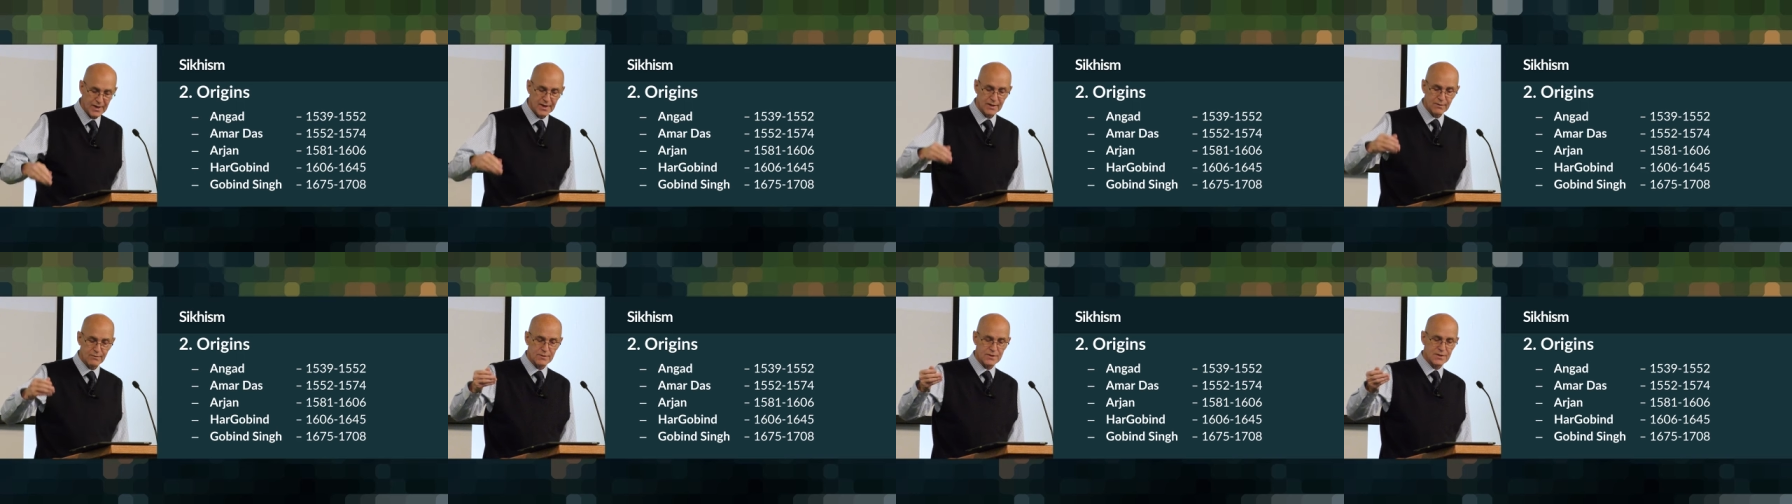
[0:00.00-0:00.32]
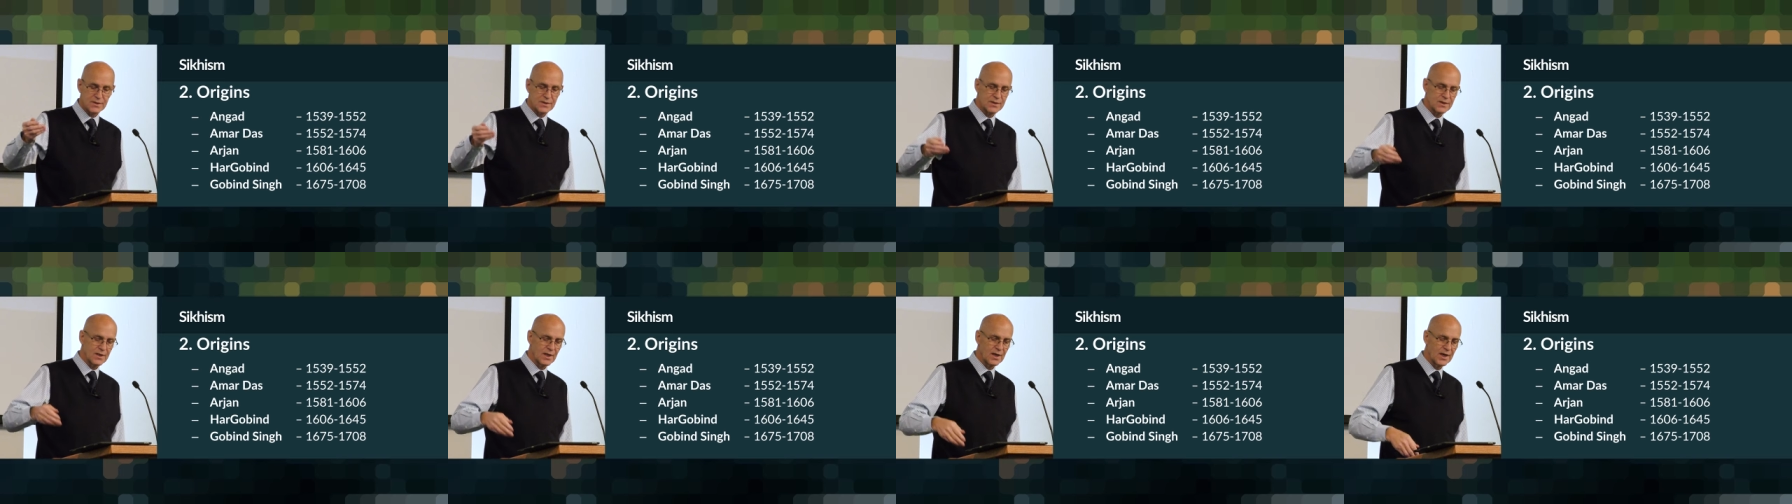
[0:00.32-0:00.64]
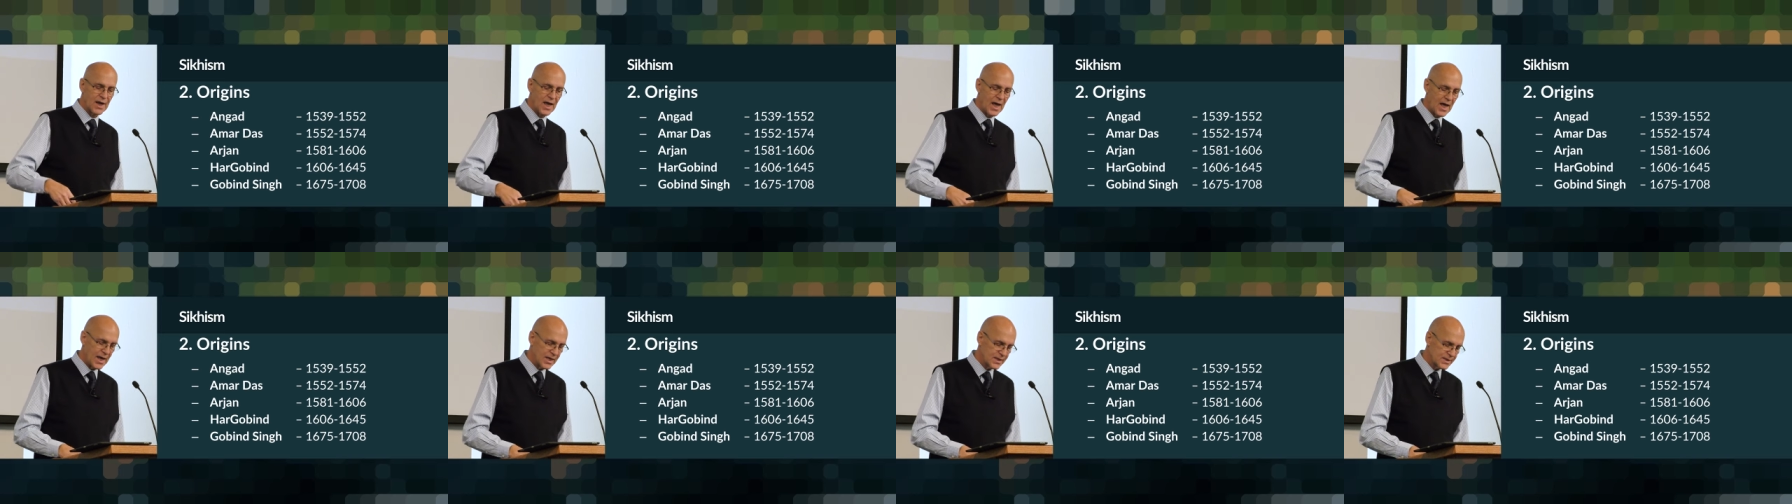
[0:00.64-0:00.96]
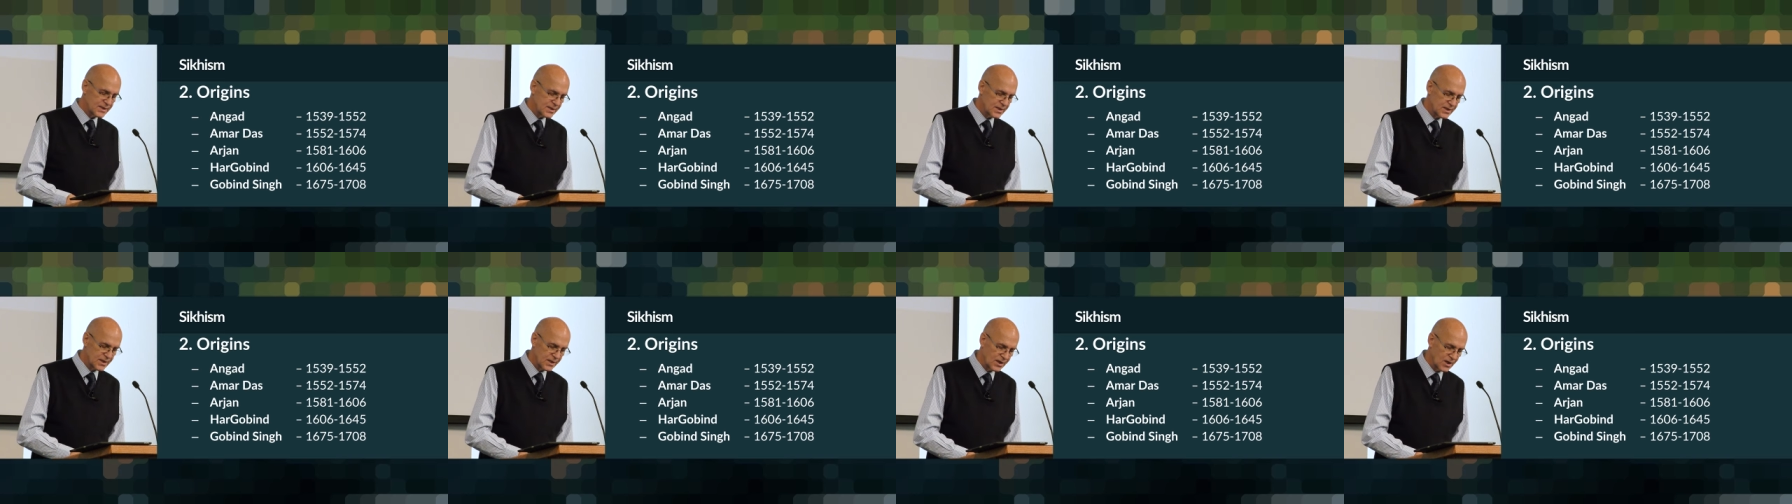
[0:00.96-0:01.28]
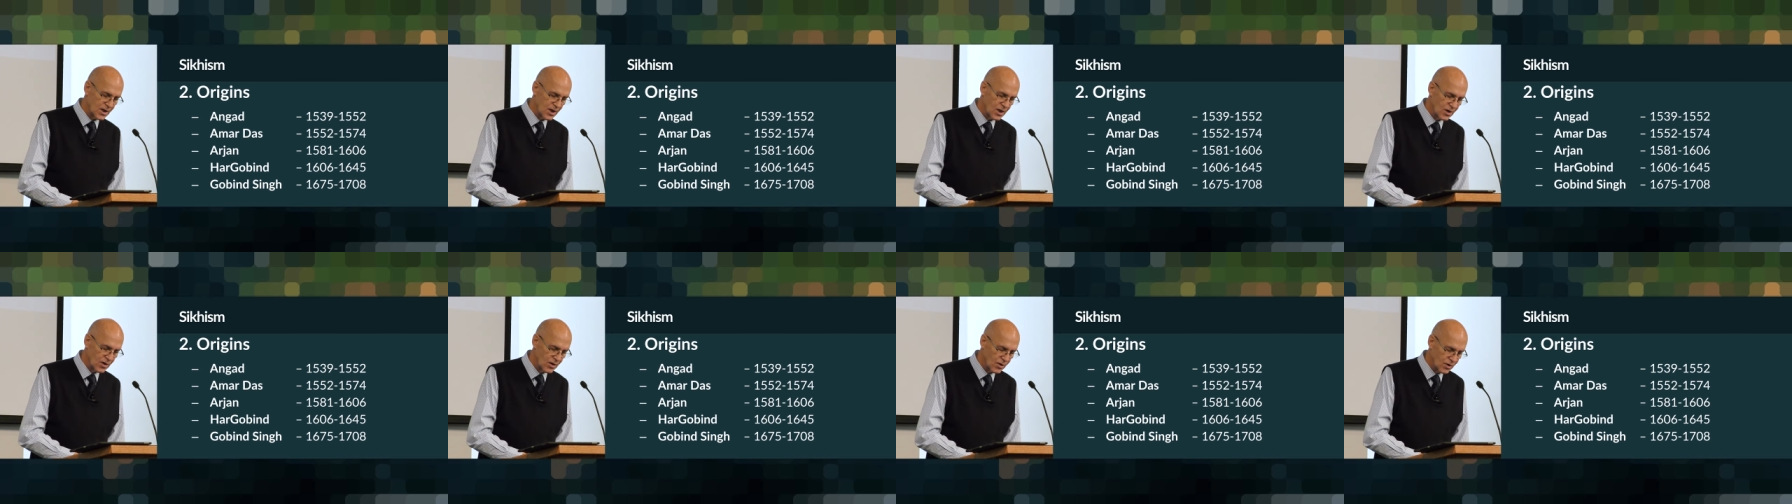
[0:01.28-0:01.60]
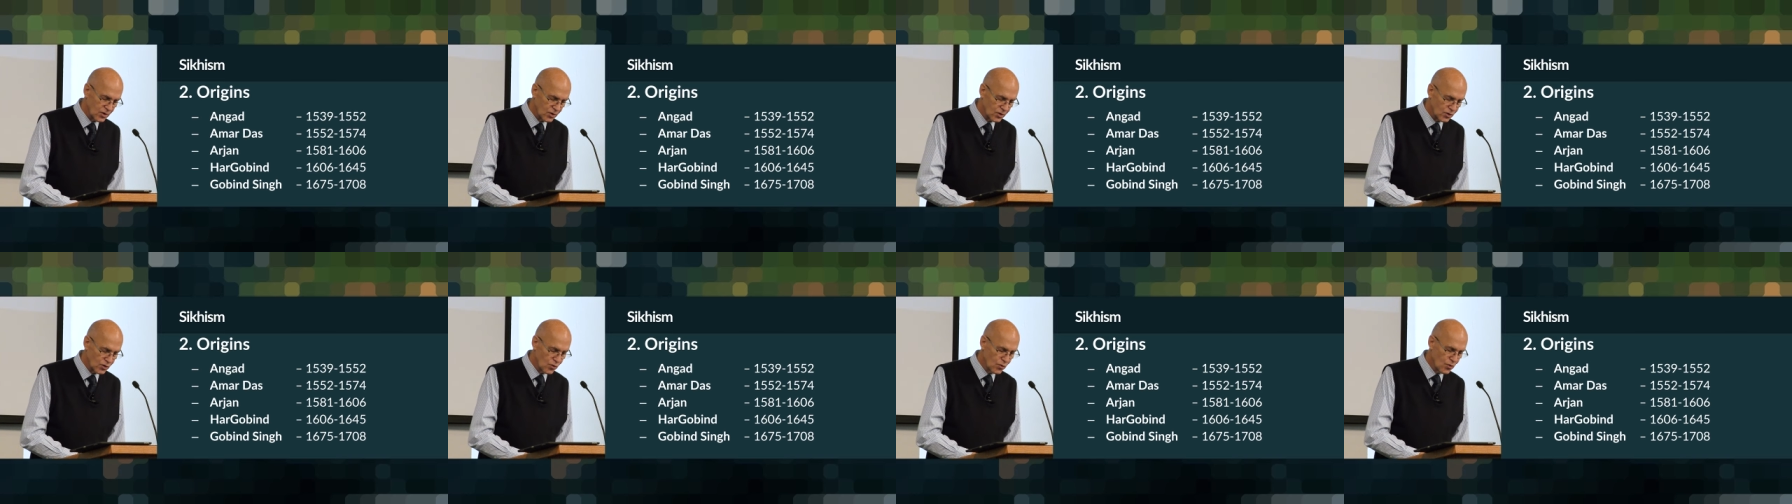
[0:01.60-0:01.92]
and he was the last uh,
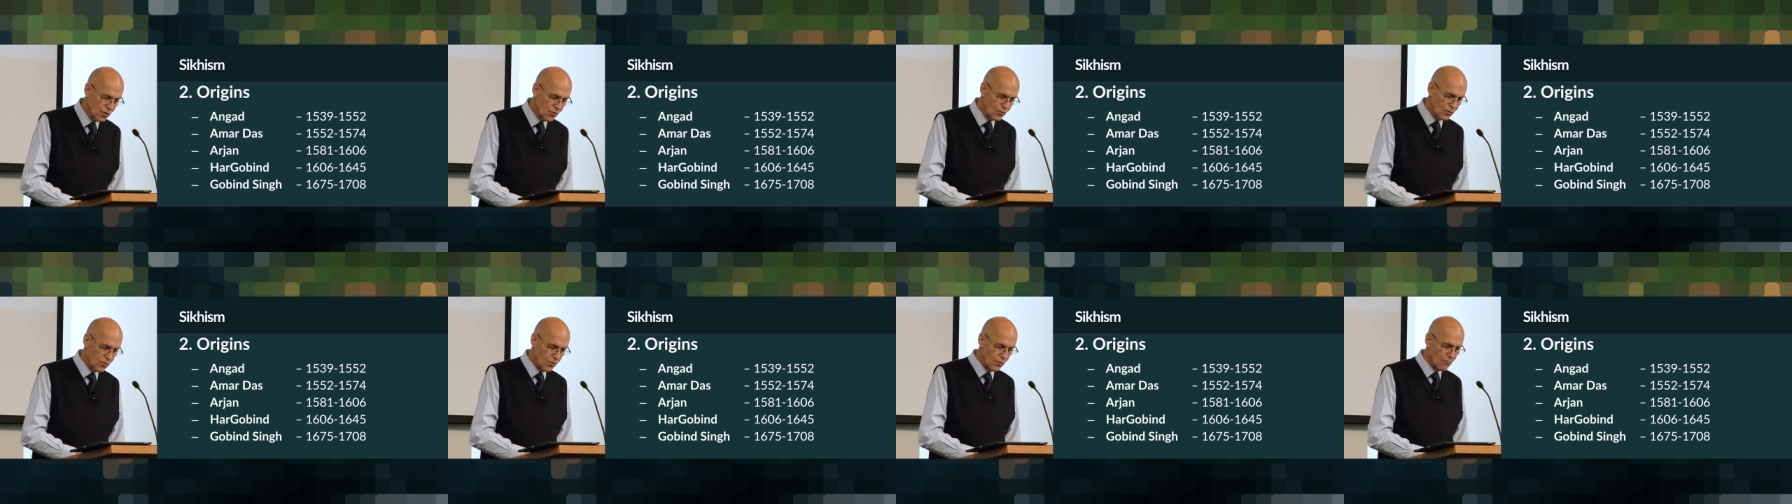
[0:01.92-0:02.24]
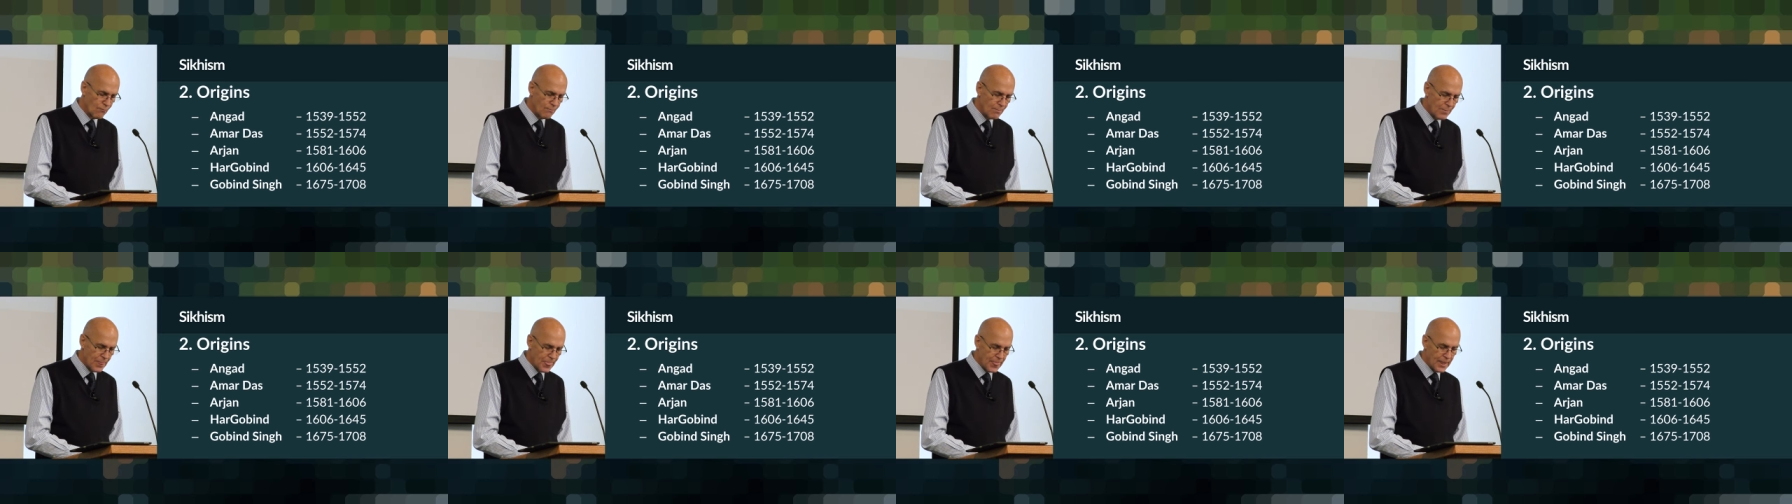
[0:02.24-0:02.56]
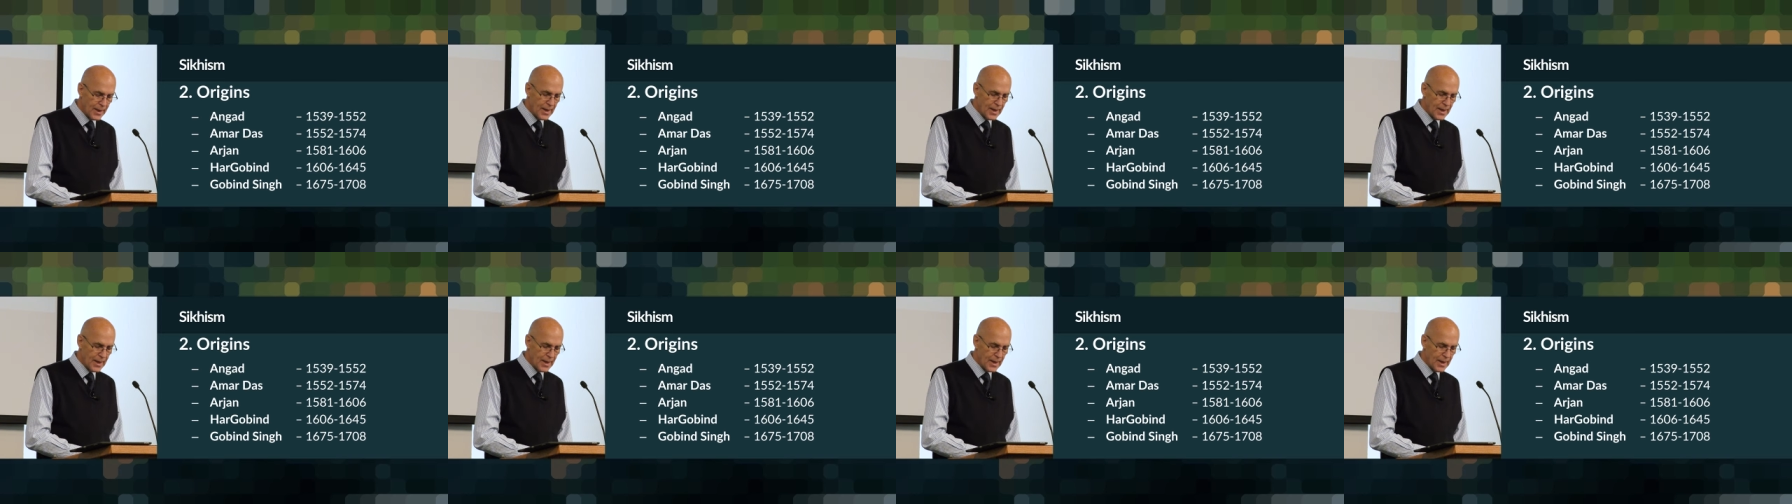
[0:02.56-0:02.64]
uh, guru.